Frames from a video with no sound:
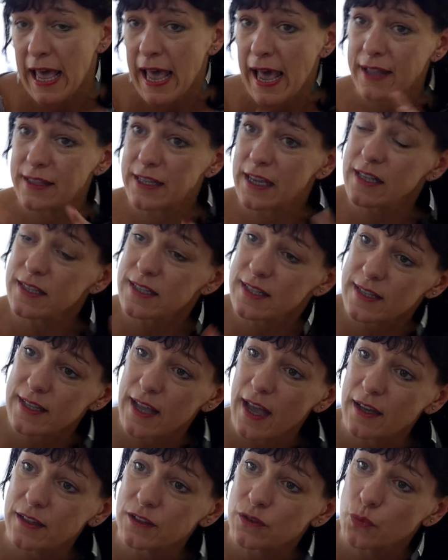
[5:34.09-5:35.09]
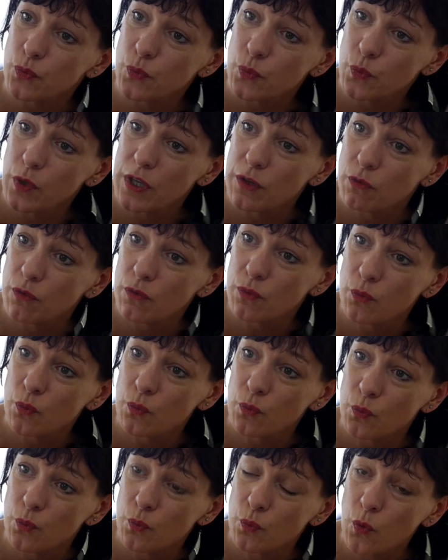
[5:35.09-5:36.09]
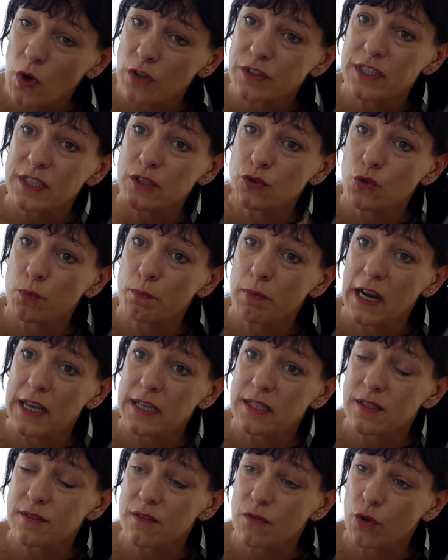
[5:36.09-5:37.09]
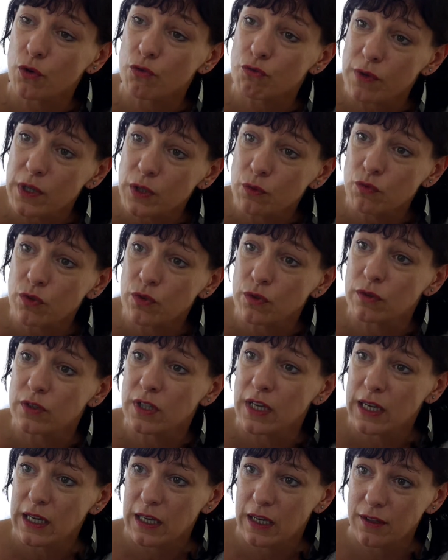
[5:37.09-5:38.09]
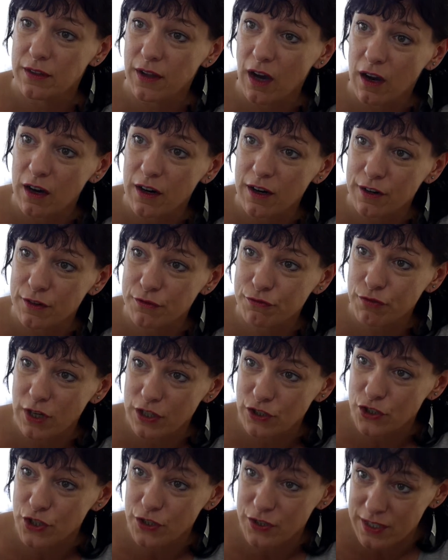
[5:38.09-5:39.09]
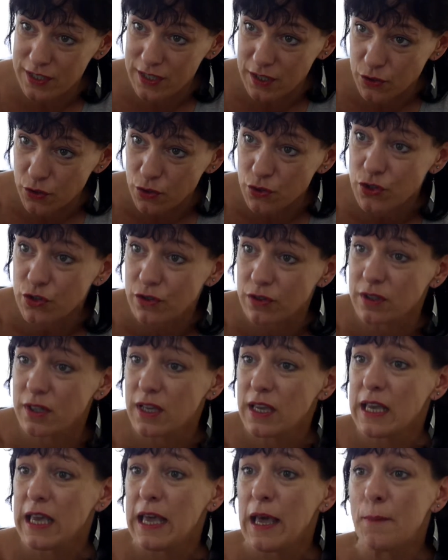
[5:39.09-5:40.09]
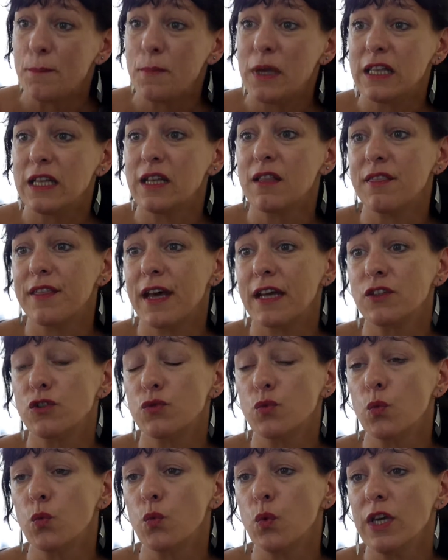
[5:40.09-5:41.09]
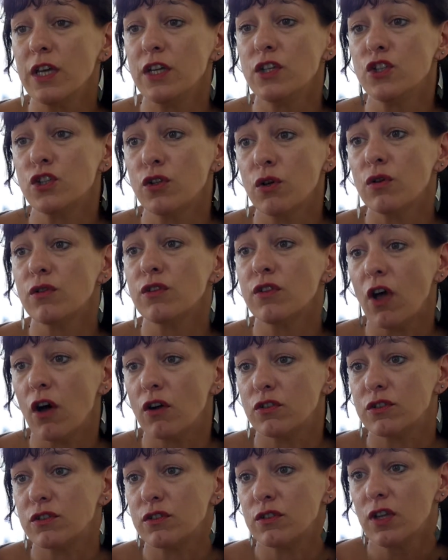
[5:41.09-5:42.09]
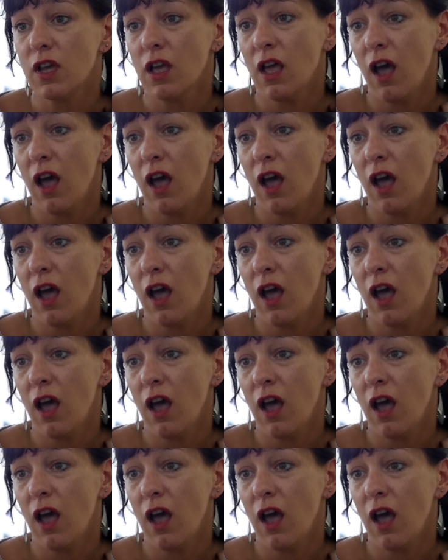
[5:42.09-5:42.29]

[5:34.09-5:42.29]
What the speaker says: And instead, we wanted to place the Green Rule in our French Constitution, meaning that we shall not